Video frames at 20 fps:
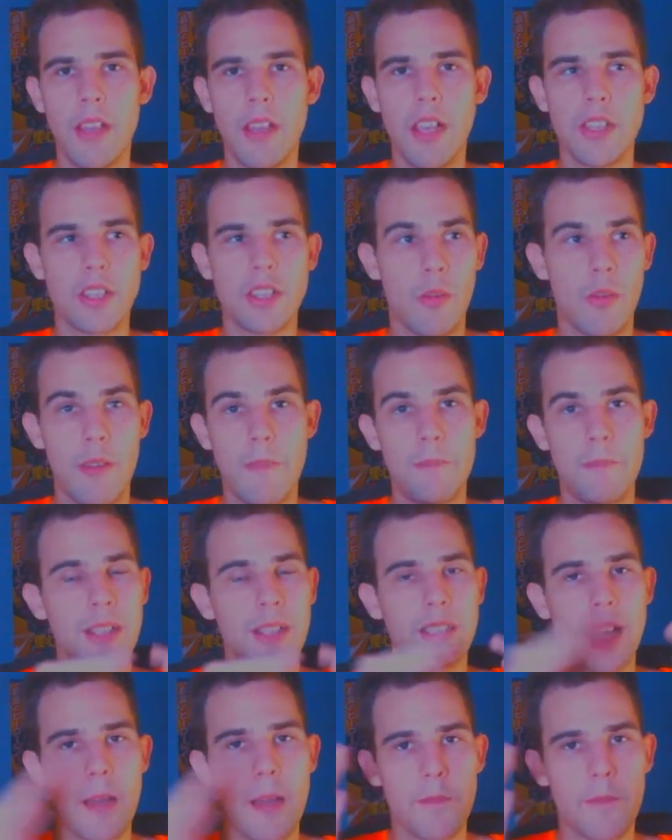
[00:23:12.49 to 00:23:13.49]
So we've picked
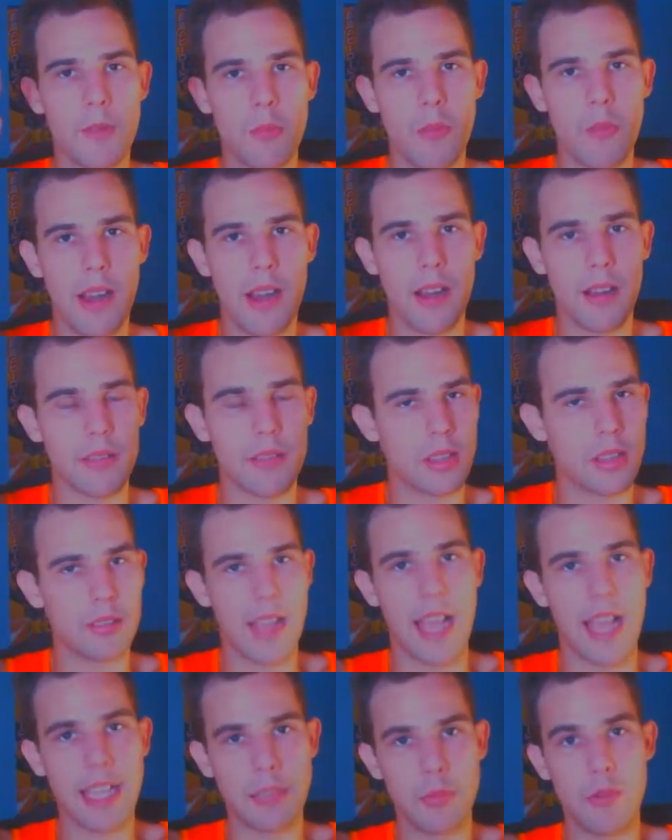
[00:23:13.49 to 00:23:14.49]
up from where the
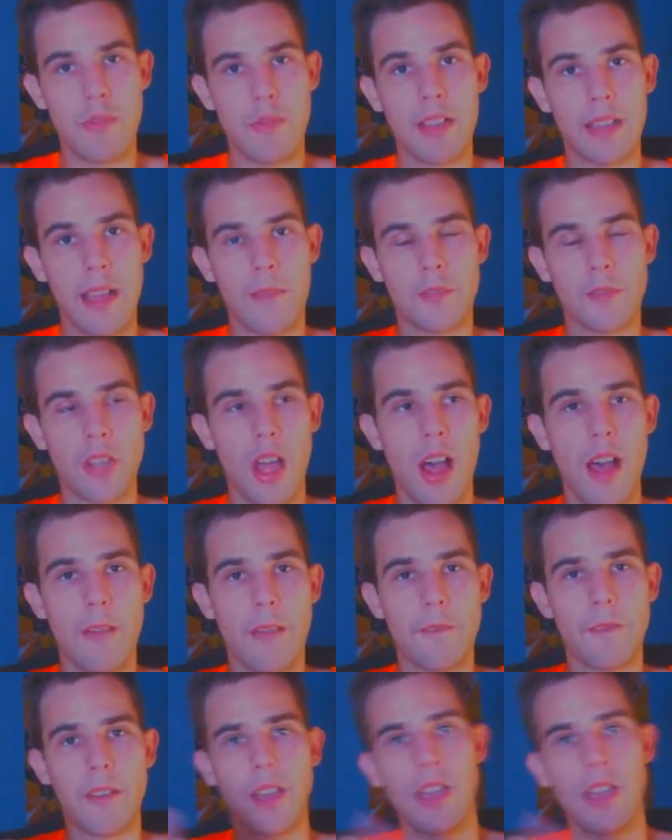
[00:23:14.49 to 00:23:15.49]
last movie left
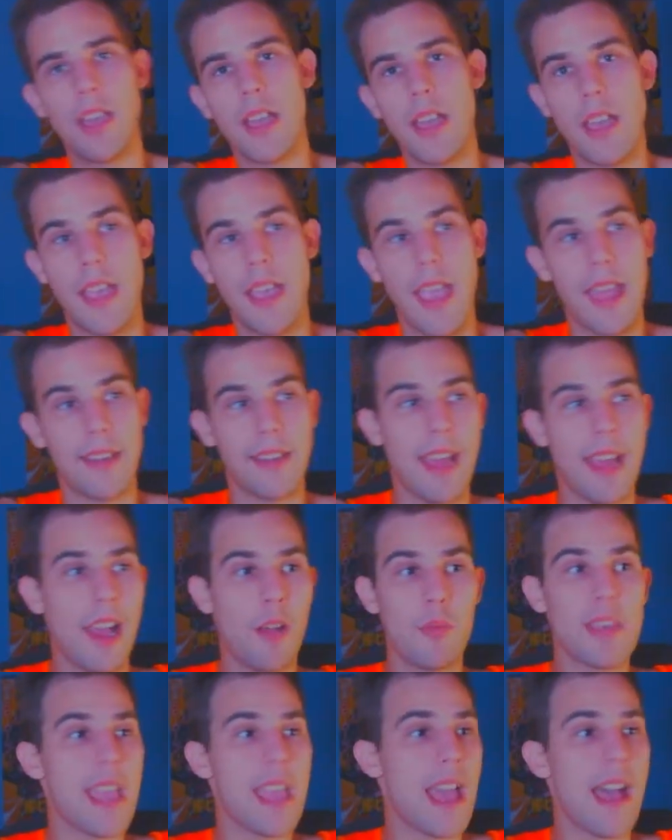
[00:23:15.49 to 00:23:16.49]
off, and now
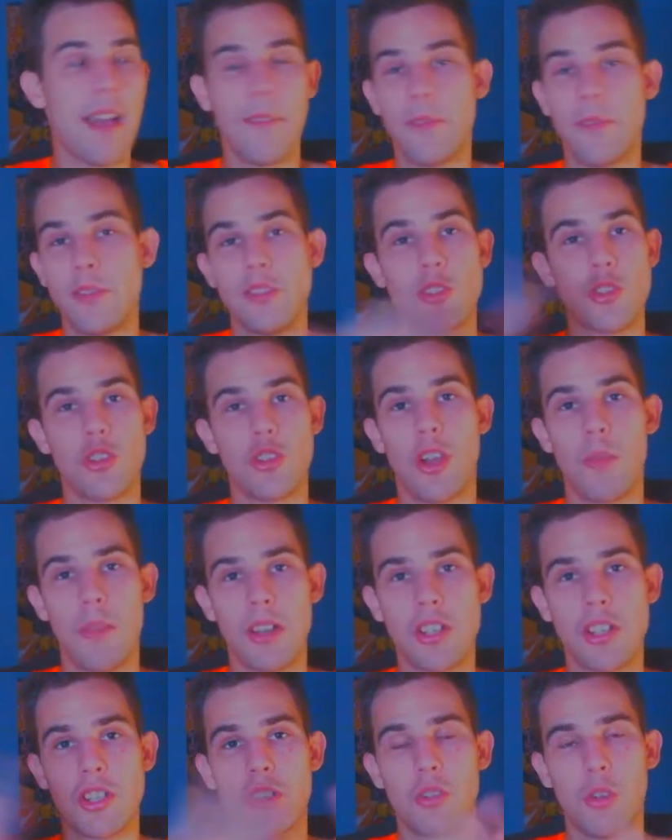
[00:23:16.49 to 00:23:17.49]
we have so
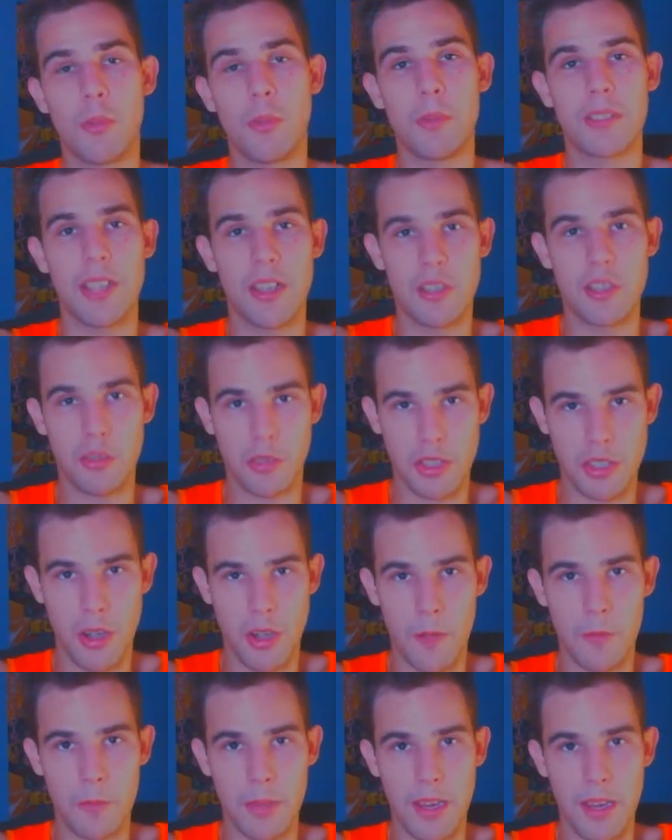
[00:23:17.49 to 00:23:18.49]
much cool potential to
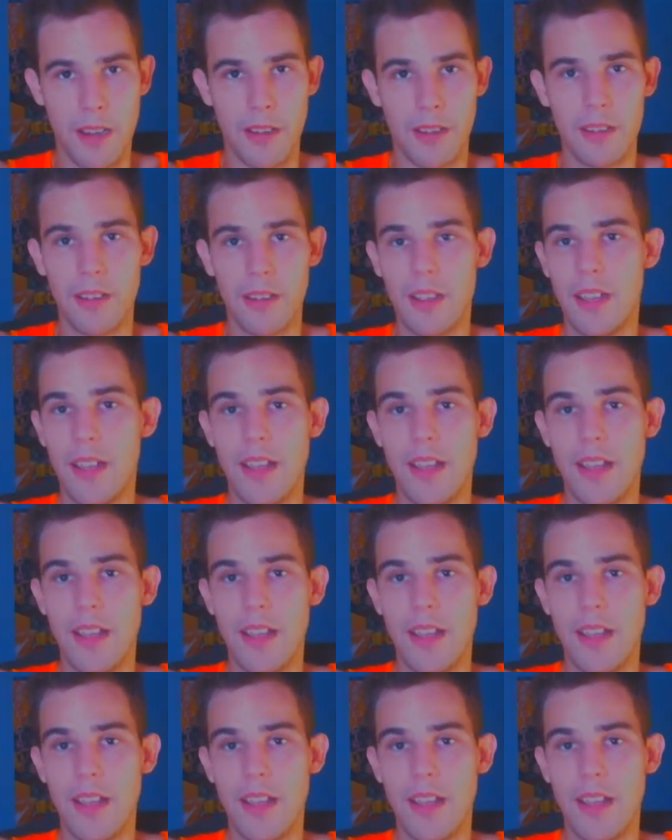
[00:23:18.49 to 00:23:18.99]
start from here.